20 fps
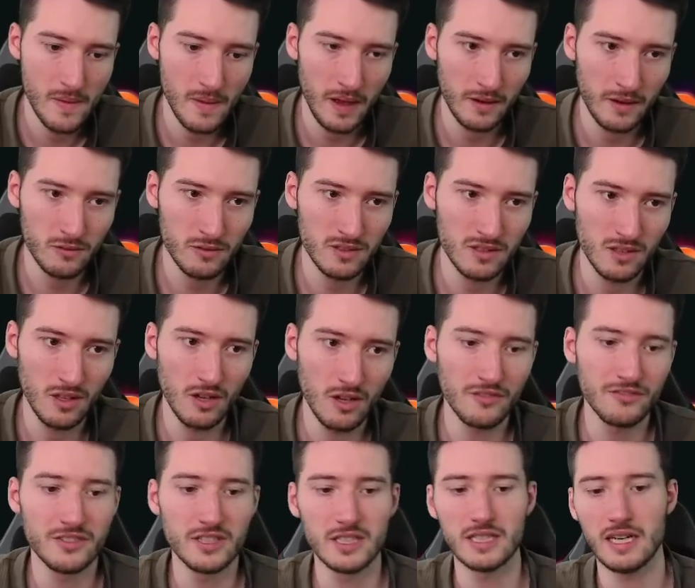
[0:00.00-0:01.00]
I don't
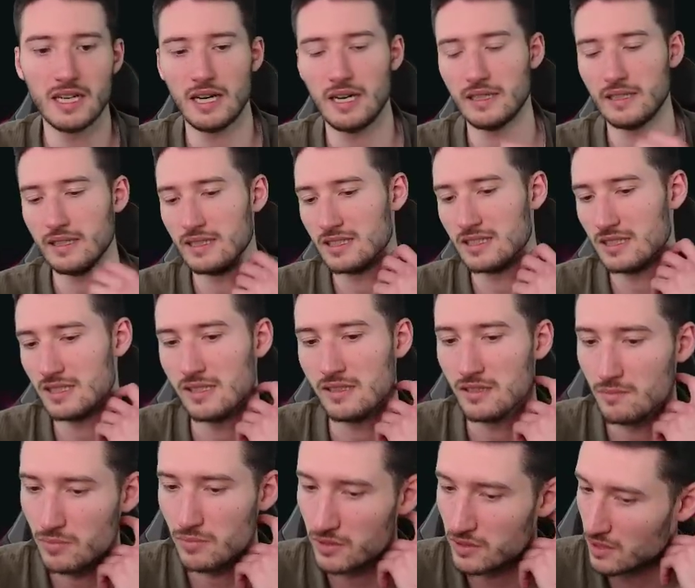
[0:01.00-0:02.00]
love the card against Is
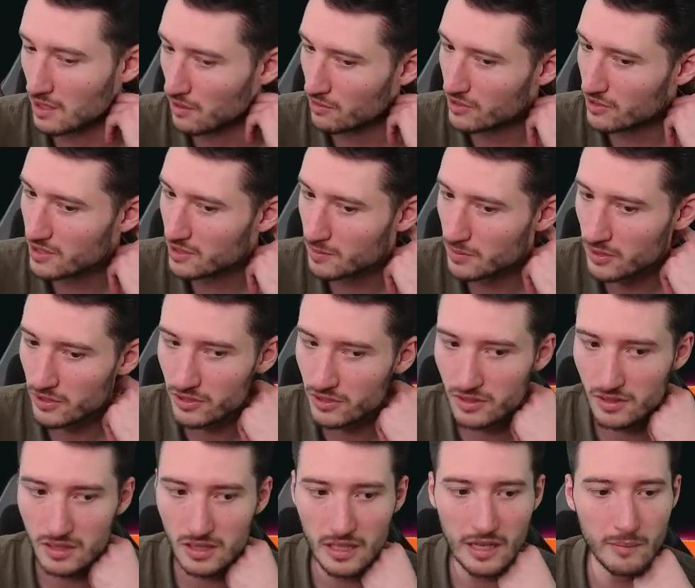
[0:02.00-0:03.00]
It Prowess
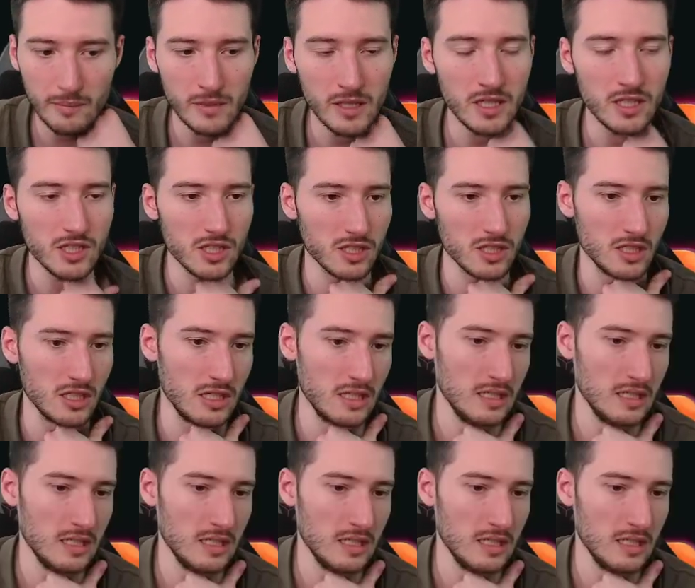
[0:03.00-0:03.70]
personally that much.